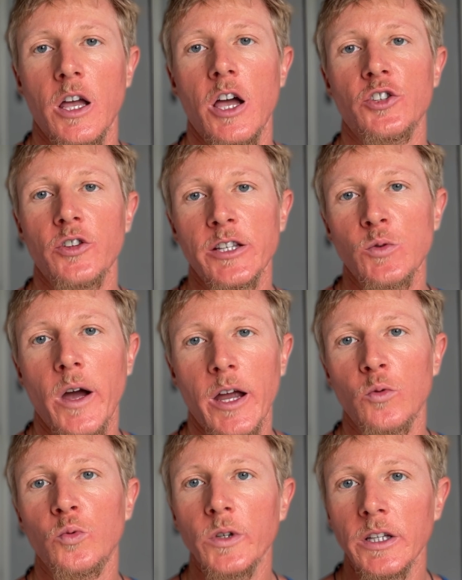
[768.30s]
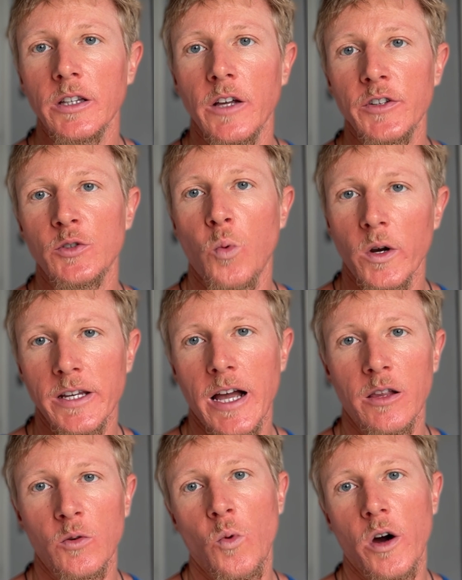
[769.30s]
So that's why I really love these
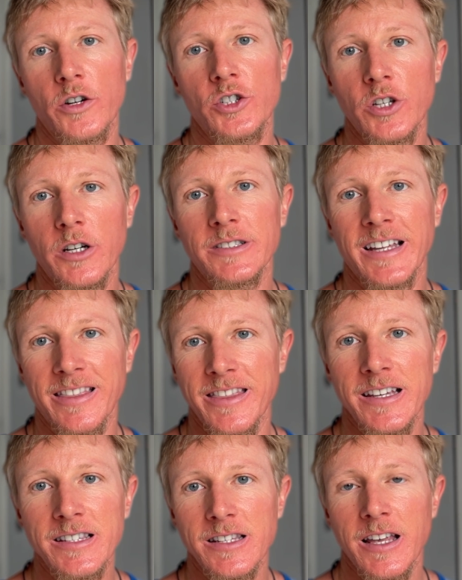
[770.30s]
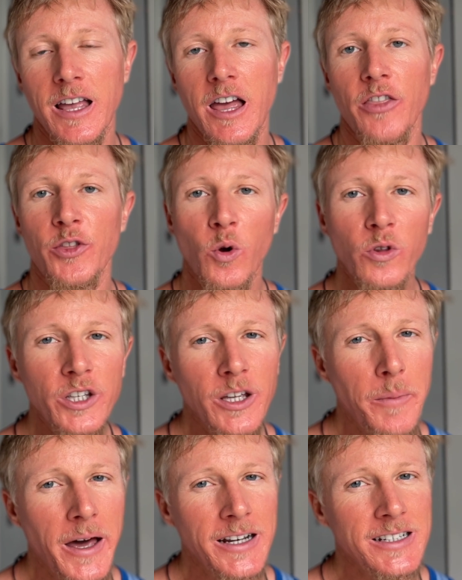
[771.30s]
1-gallon water jugs like this. They're only
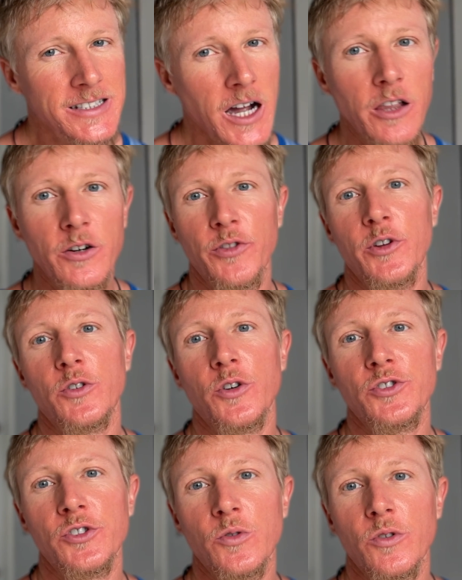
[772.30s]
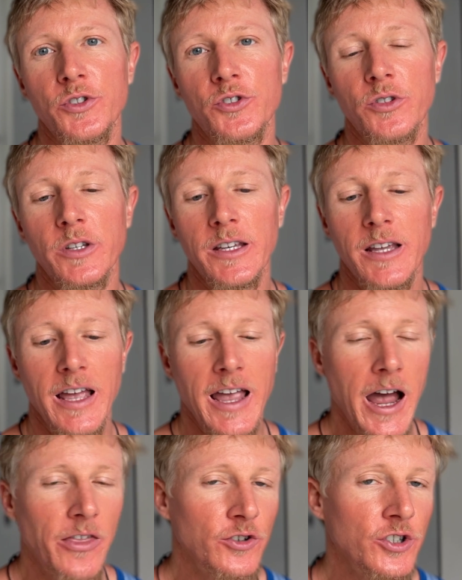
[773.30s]
about $1 at the grocery store usually,
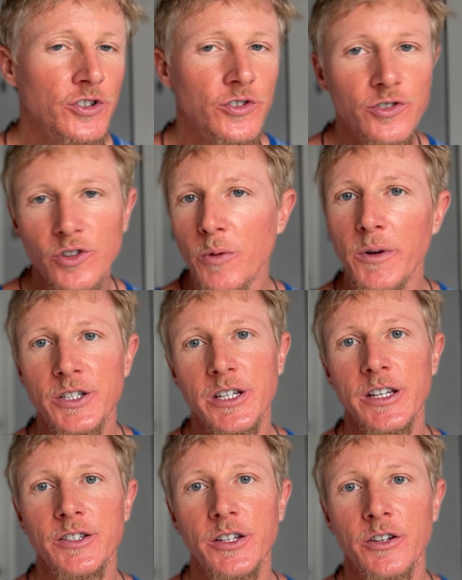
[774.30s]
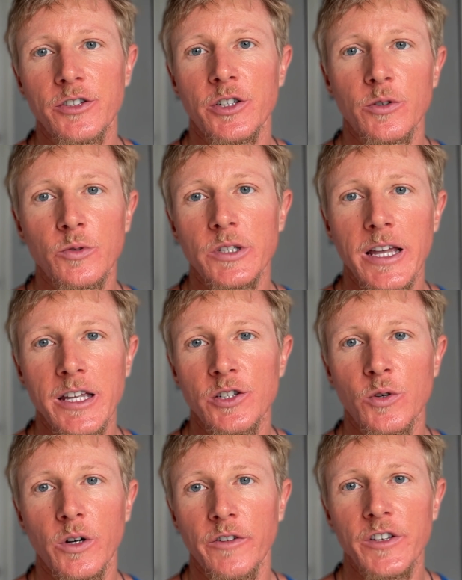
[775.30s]
and they're just so much easier to take
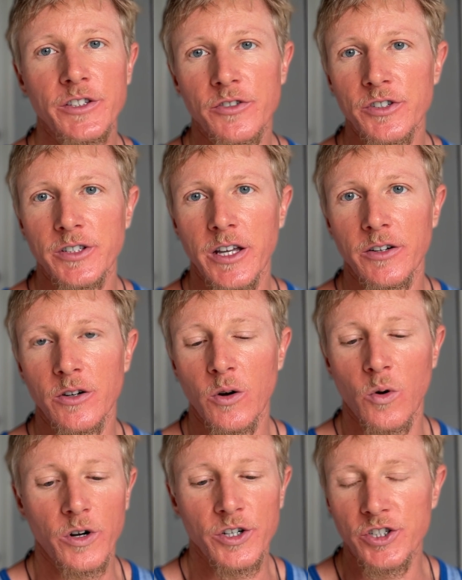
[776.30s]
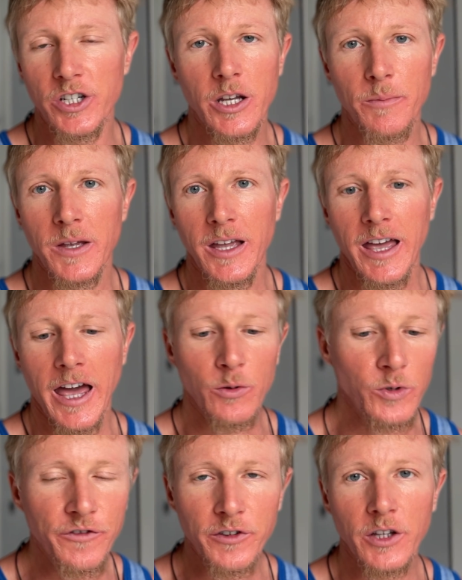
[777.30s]
into a visitor center or a gym and
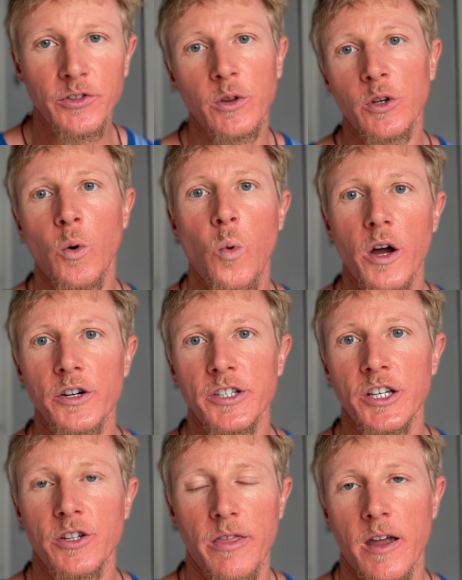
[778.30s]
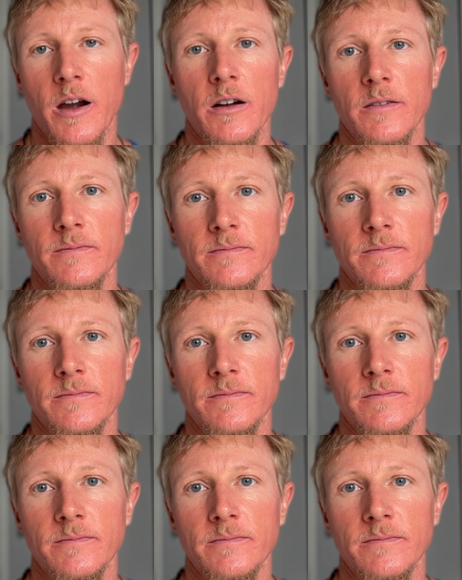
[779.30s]
refill at the little water station there.